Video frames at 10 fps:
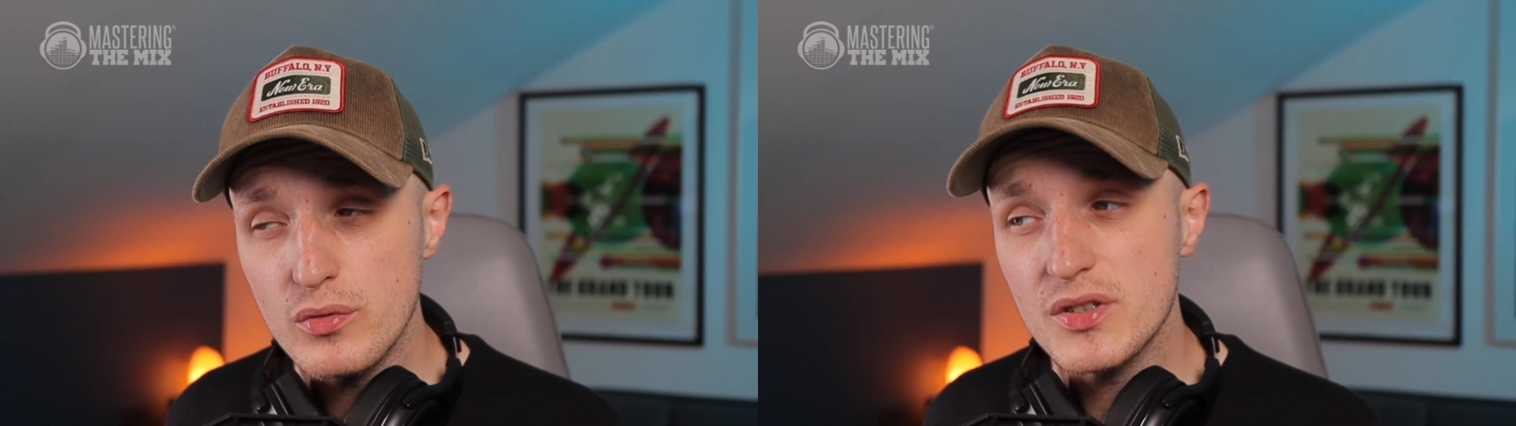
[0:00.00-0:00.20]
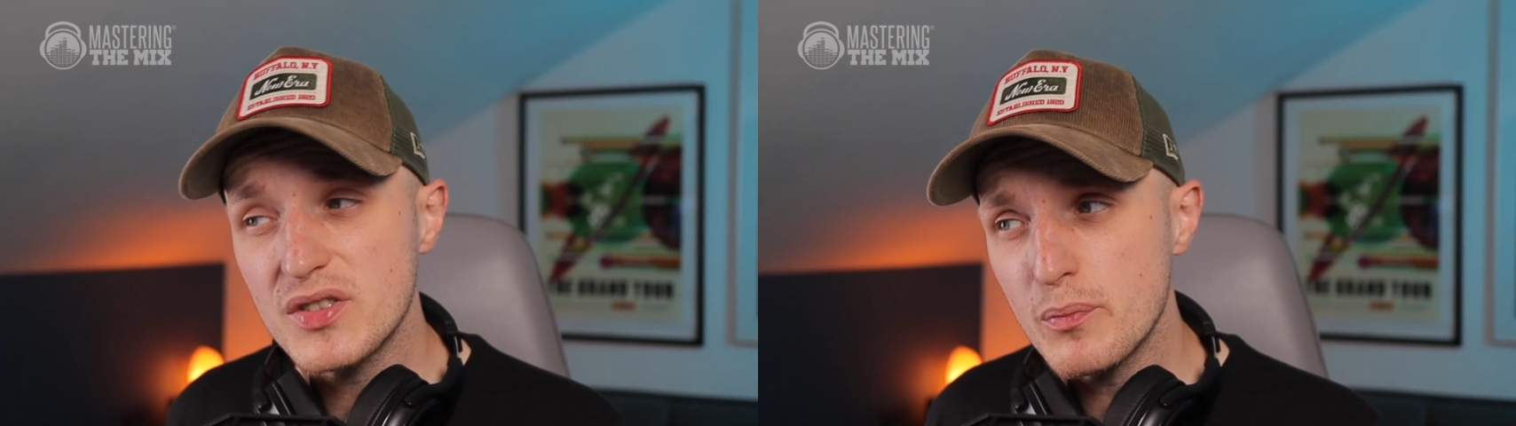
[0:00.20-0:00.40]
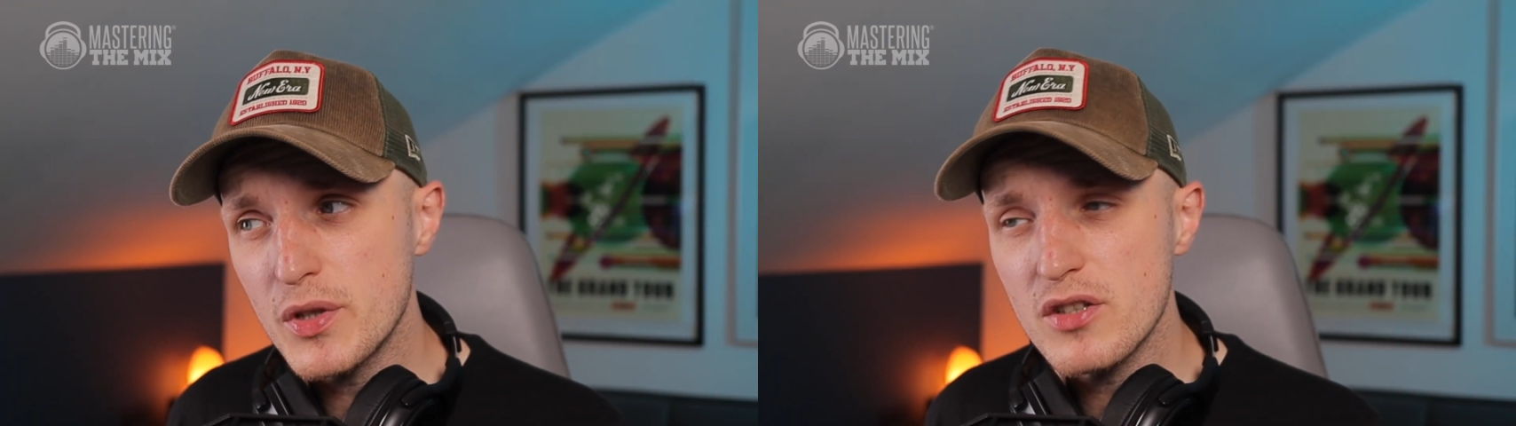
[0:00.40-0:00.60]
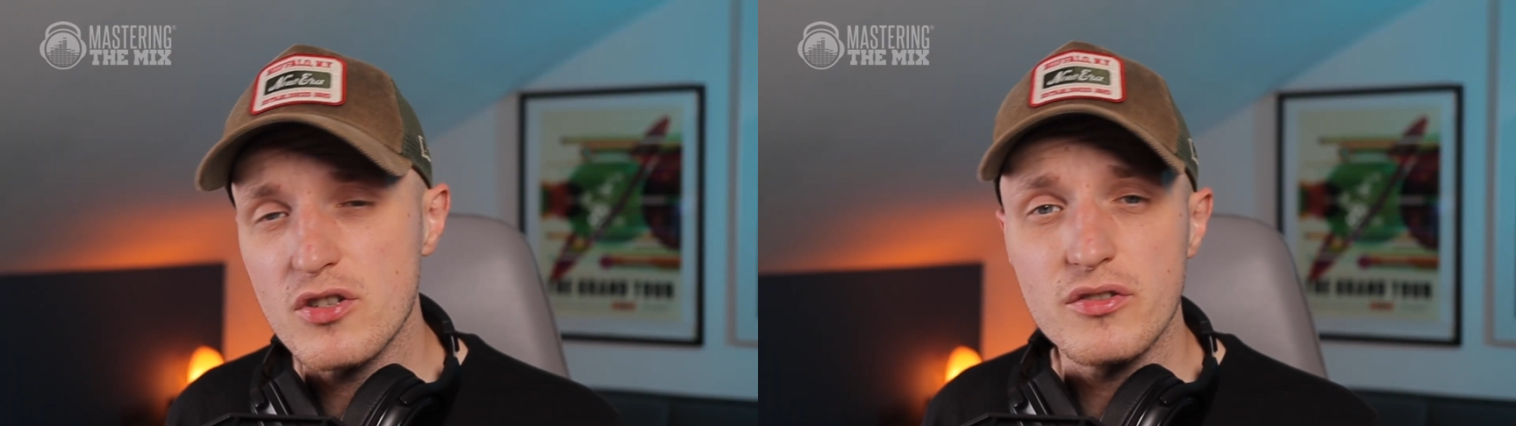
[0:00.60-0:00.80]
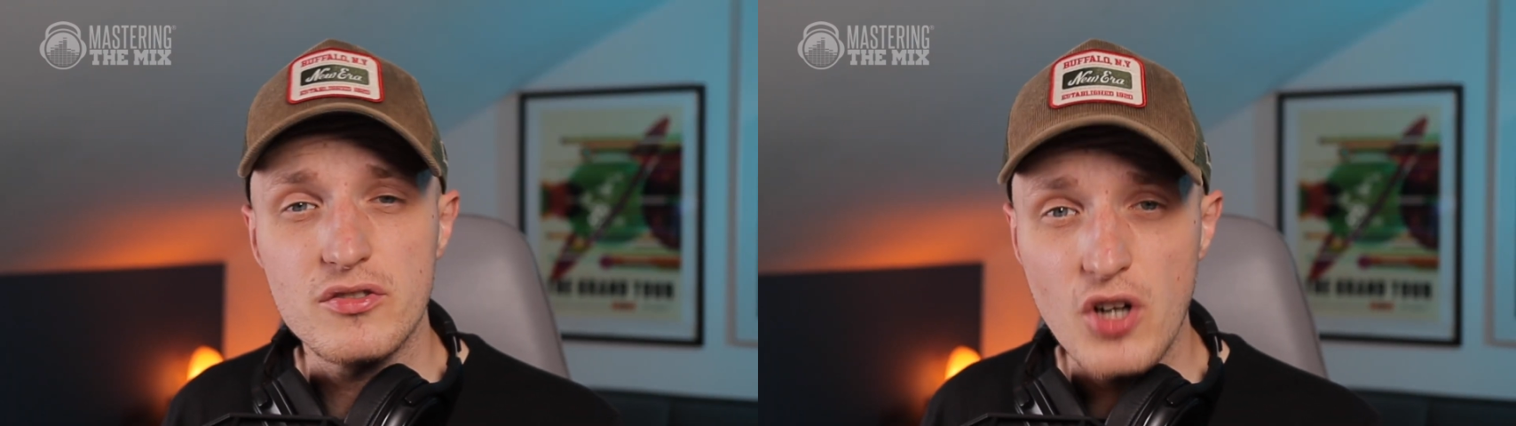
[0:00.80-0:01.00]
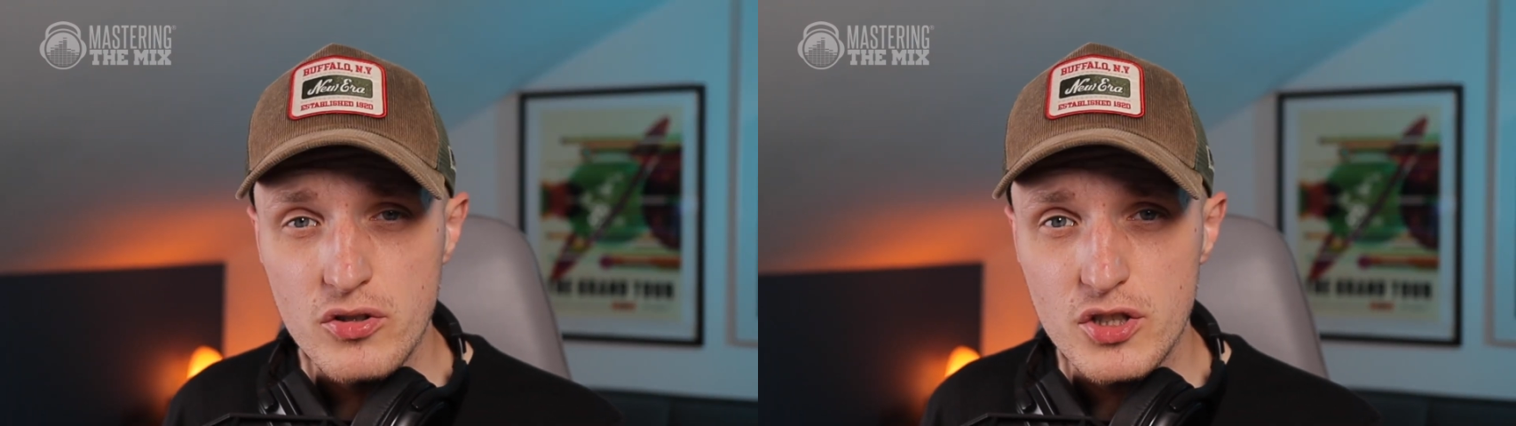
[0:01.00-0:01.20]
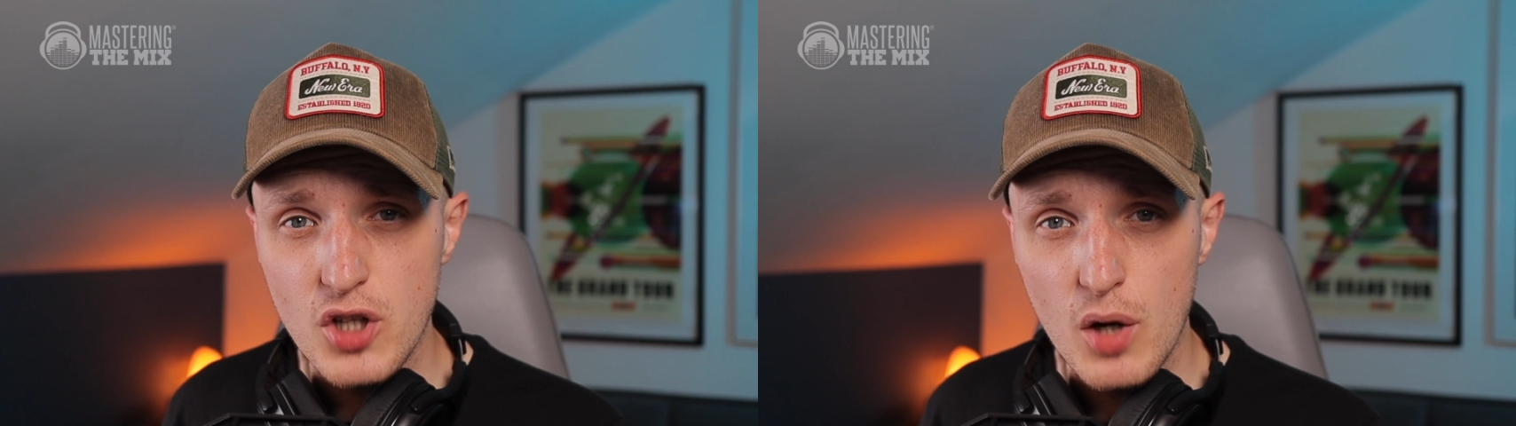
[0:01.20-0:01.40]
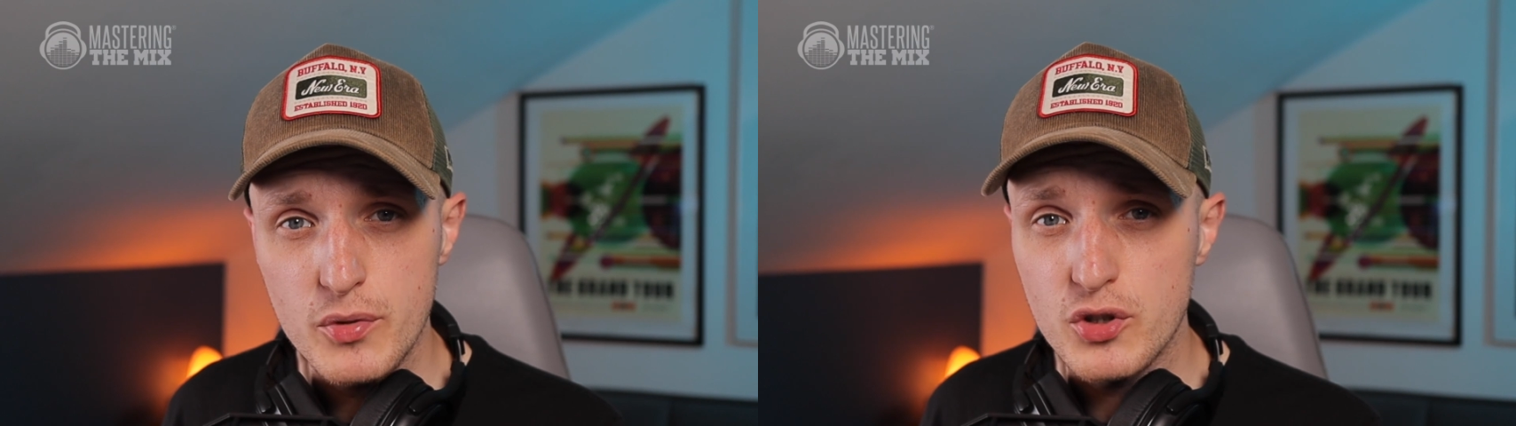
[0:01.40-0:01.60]
simply just turn it
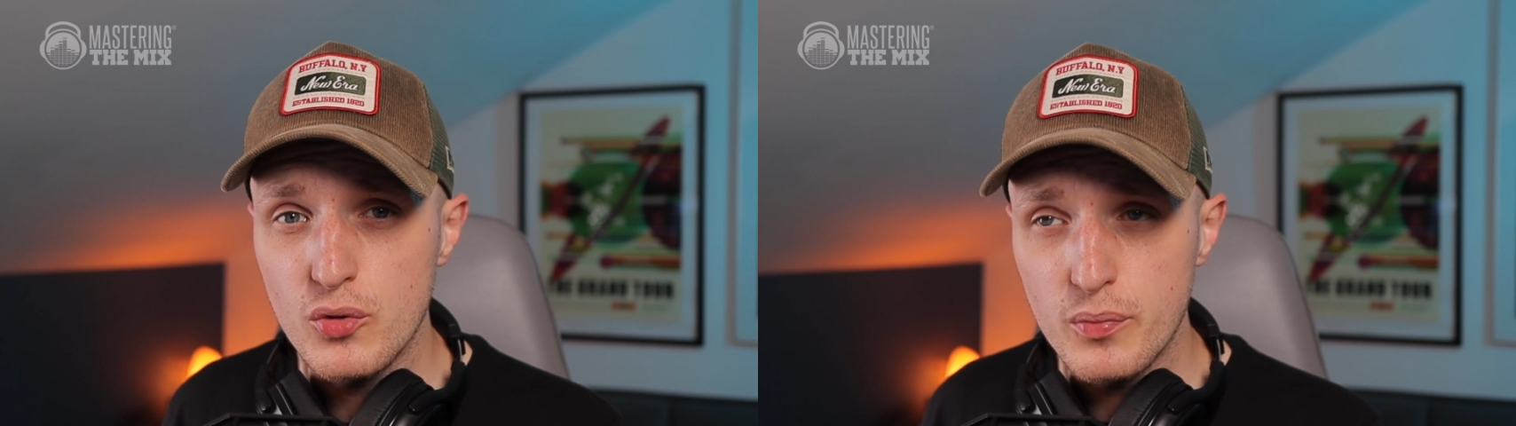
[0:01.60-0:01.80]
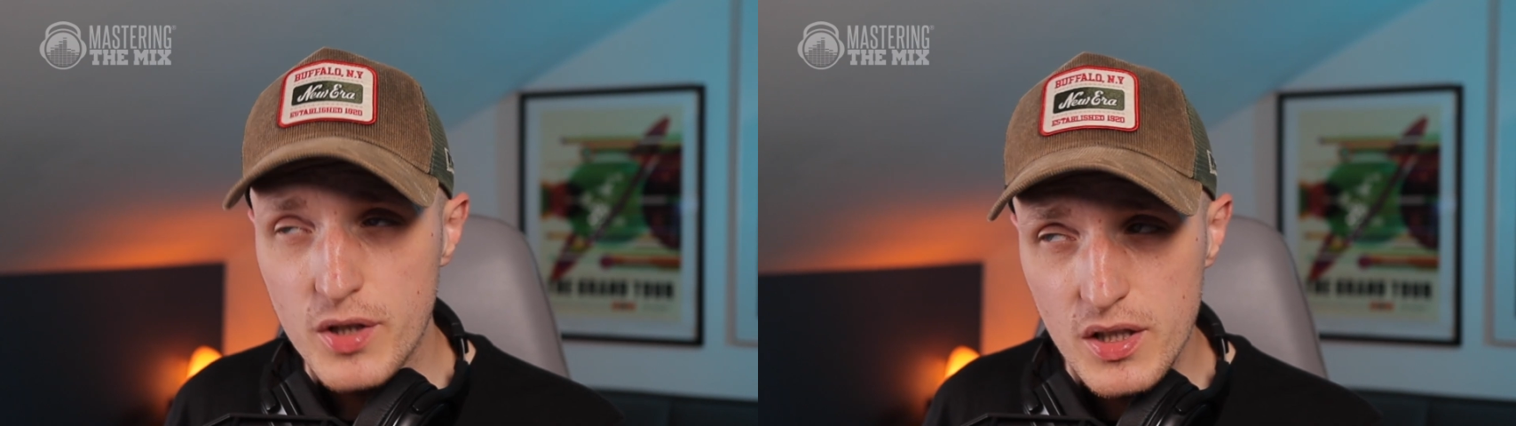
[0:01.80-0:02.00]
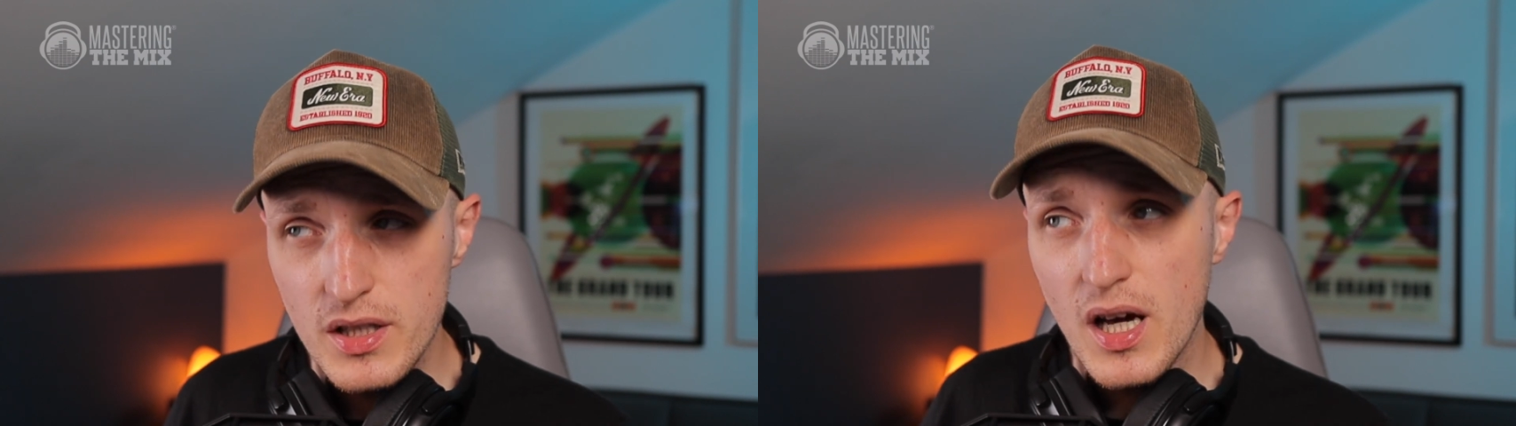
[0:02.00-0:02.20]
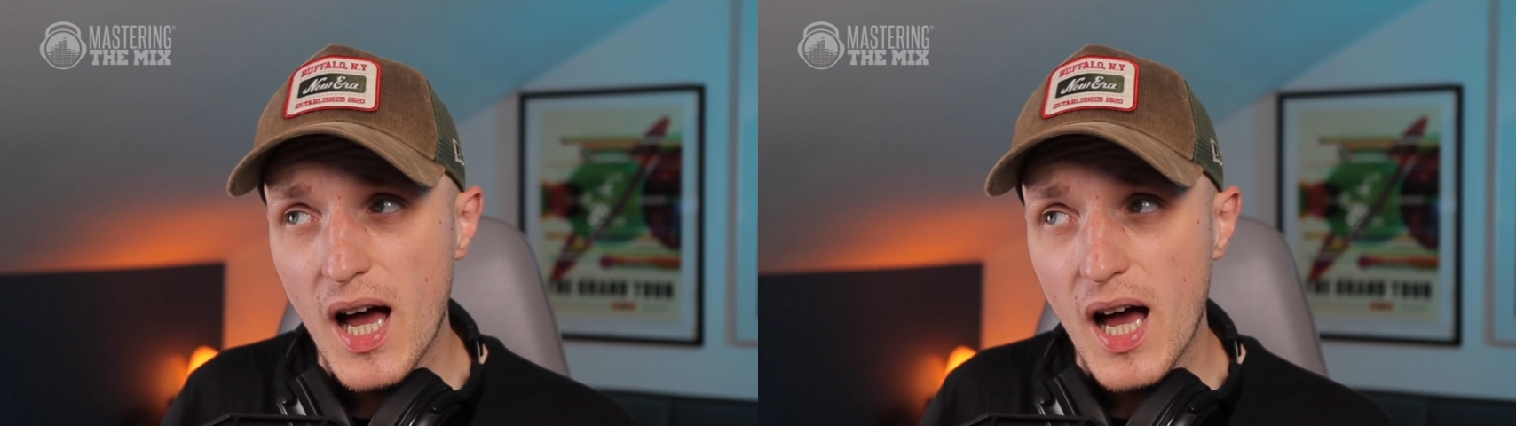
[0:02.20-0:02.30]
up to be